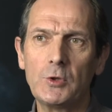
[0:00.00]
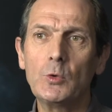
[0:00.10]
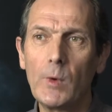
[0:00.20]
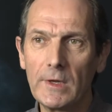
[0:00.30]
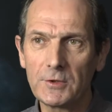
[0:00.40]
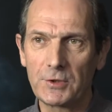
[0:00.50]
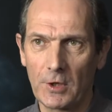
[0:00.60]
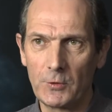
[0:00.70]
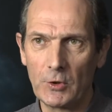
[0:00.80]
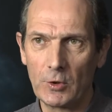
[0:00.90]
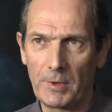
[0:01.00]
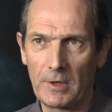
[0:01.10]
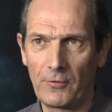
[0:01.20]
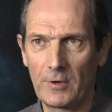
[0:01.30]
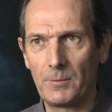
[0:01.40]
you will show
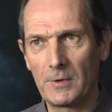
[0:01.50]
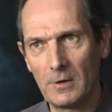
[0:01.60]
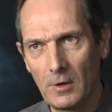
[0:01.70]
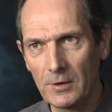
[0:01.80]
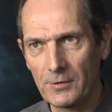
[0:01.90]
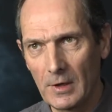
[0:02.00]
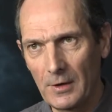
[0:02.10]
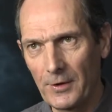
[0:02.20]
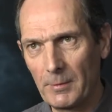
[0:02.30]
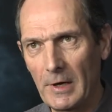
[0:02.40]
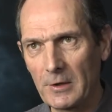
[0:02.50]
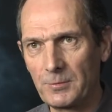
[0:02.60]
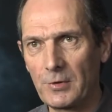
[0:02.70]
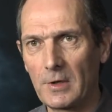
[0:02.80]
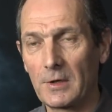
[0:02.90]
European films alongside the American
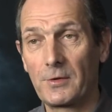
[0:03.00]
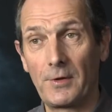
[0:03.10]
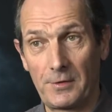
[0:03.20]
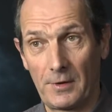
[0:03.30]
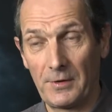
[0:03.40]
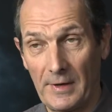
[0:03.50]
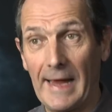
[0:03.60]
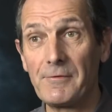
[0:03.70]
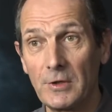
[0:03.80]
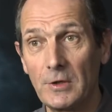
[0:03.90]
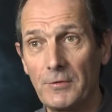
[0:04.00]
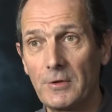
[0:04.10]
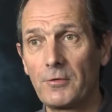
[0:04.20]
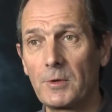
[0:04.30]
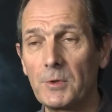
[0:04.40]
product, so there's an avenue for
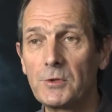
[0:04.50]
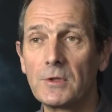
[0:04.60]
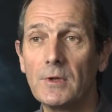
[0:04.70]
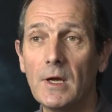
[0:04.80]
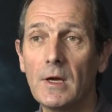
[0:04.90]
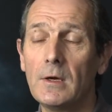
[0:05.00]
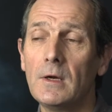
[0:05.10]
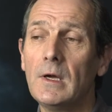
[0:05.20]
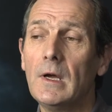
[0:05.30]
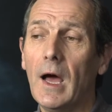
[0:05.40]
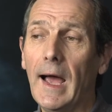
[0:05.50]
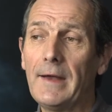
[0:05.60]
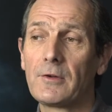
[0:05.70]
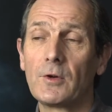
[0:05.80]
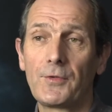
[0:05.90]
distribution there.
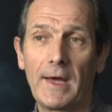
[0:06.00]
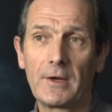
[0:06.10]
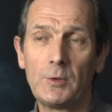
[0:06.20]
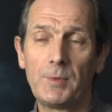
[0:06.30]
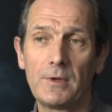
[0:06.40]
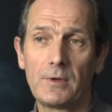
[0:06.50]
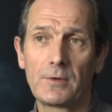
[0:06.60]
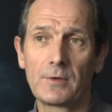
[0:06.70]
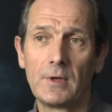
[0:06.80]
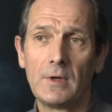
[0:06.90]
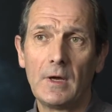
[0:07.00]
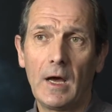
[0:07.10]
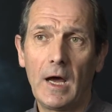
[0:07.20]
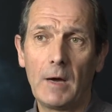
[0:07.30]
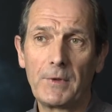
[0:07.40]
And of course that opens
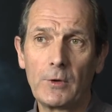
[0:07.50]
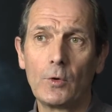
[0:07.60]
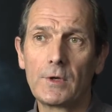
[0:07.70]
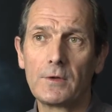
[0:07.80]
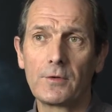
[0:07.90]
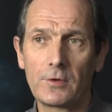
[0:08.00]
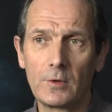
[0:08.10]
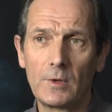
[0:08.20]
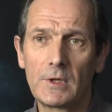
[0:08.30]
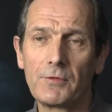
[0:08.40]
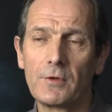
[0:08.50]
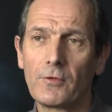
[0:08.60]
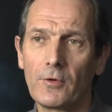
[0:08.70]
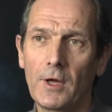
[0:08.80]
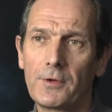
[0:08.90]
up the audience to a different
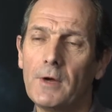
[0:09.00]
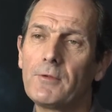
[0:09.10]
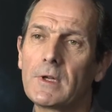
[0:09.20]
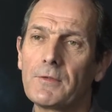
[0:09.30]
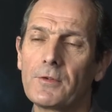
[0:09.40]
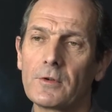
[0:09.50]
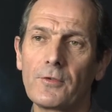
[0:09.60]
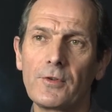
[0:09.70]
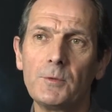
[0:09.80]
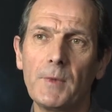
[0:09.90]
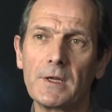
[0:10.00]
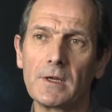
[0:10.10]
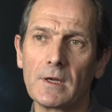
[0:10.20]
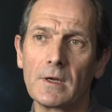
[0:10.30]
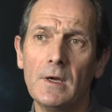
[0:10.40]
sort of
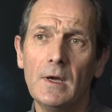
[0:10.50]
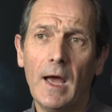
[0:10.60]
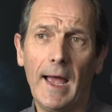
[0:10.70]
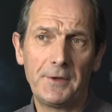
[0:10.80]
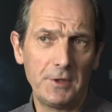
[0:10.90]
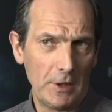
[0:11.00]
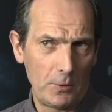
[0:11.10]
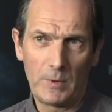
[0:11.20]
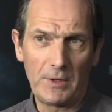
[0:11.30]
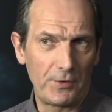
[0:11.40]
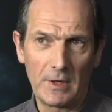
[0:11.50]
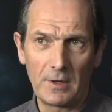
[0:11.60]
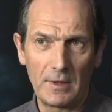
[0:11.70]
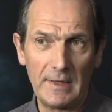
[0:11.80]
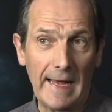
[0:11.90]
filmmaking. And you know, we see
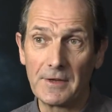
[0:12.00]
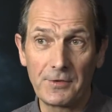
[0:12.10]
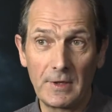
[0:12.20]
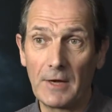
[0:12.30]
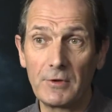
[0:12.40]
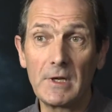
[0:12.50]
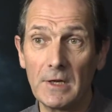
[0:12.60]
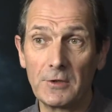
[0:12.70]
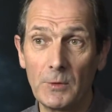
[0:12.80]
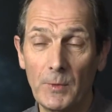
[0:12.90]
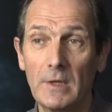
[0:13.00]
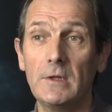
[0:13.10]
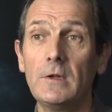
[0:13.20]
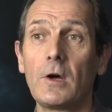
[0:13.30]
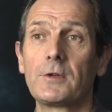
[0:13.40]
it in Annecy every year, don't we? A
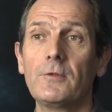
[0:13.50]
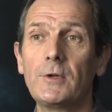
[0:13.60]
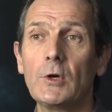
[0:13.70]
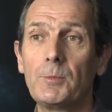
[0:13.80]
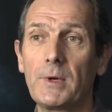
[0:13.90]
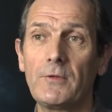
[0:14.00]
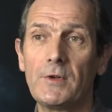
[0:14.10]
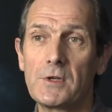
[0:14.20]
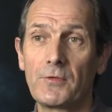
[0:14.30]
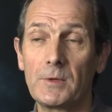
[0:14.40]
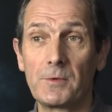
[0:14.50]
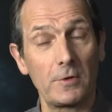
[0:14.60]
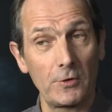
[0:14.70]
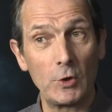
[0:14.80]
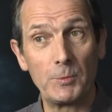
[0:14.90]
lot of European feature films, a
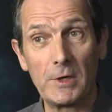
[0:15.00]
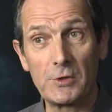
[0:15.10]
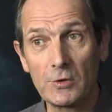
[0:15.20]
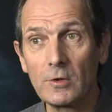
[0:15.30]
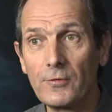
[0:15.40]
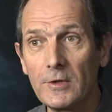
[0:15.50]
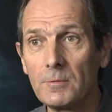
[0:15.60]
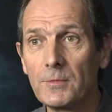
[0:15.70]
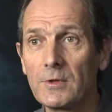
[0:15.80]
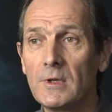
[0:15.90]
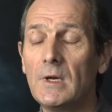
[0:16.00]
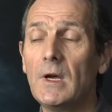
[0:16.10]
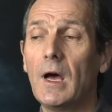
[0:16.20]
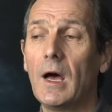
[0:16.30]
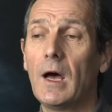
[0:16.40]
lot of European short films.
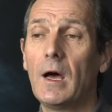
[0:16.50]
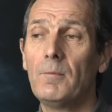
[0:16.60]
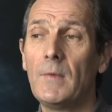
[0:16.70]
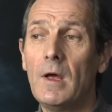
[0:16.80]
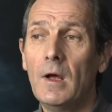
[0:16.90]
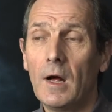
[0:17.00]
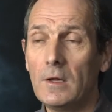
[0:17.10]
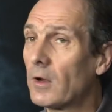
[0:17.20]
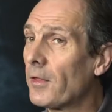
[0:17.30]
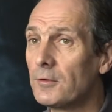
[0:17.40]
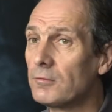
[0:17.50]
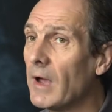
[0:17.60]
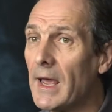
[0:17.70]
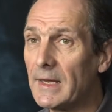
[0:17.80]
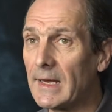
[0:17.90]
A lot of those
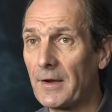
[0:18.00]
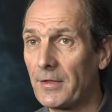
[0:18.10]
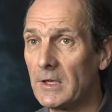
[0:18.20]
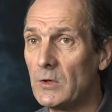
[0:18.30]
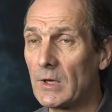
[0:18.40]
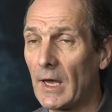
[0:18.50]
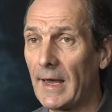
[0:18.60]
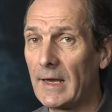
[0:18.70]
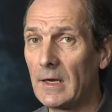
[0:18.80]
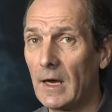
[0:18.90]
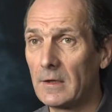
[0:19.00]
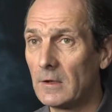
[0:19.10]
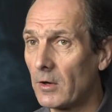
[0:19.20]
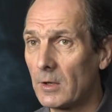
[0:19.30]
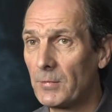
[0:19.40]
rarely get to the UK, and a
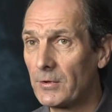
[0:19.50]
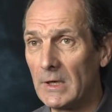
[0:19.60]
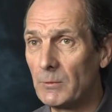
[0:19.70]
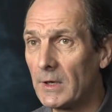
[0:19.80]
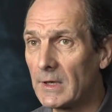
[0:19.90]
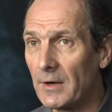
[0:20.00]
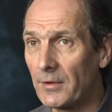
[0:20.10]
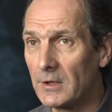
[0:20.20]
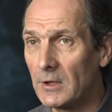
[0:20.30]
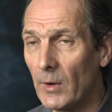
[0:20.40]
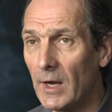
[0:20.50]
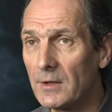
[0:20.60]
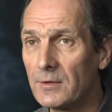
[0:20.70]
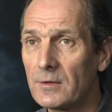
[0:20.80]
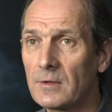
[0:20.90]
lot of them certainly won't get to the
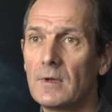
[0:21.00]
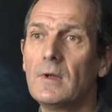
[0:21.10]
US.